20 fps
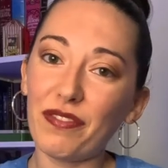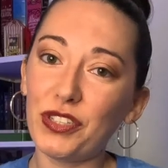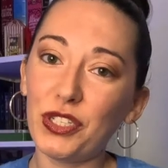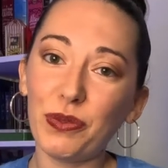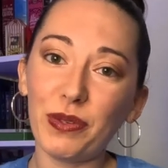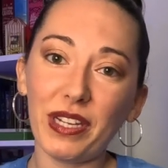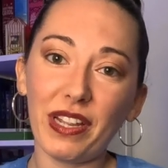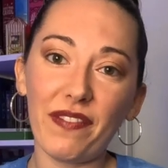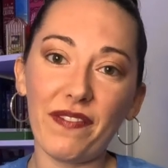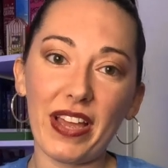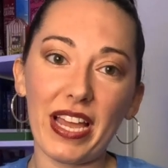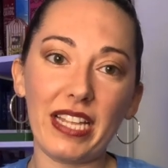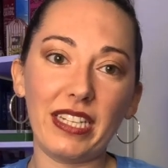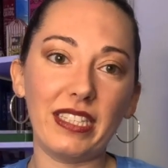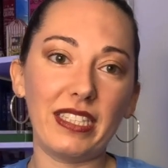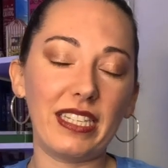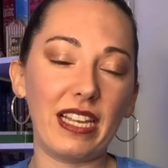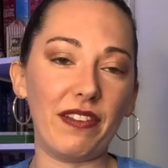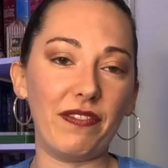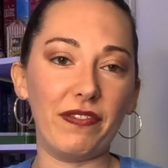doing
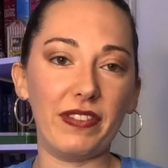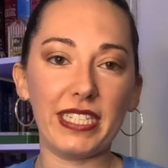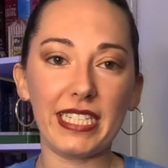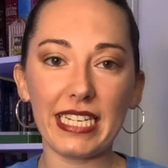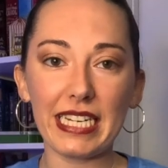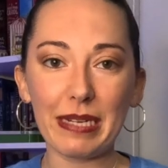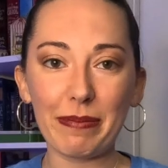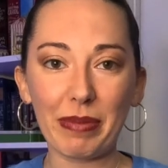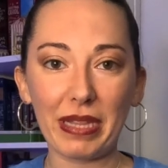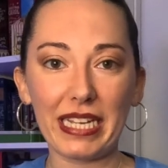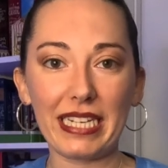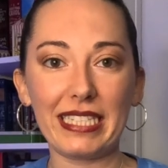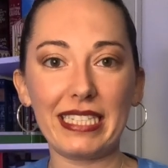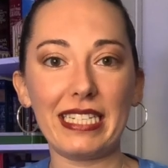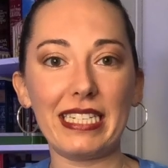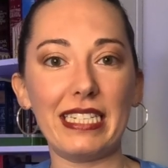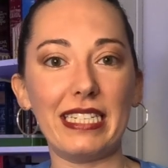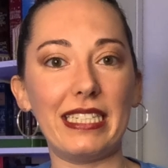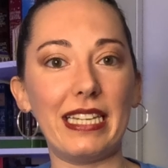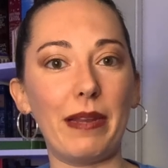events and visiting
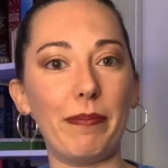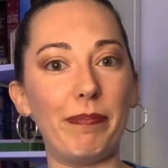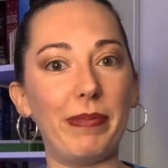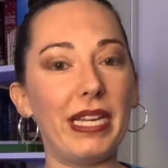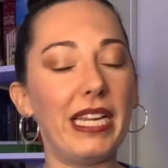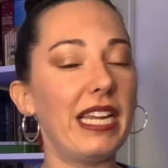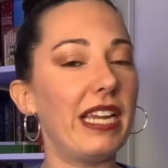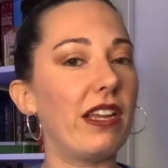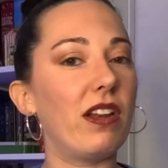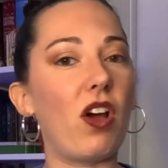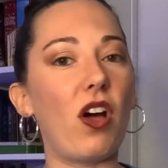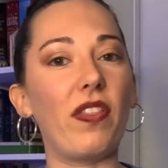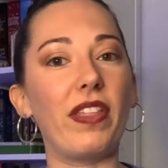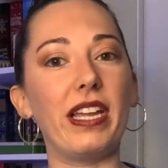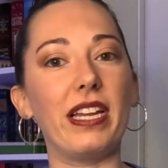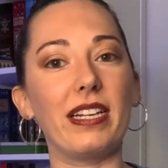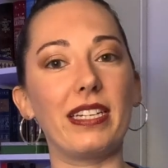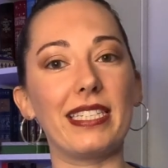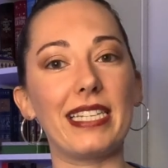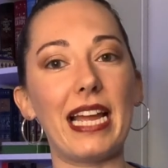places and being in all
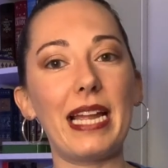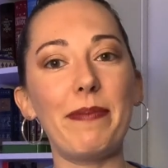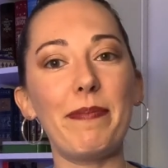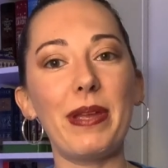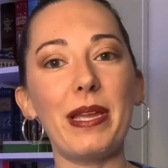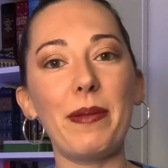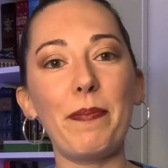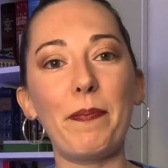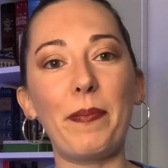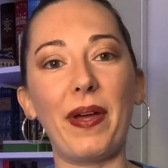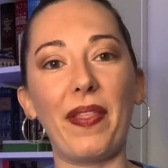the excitement,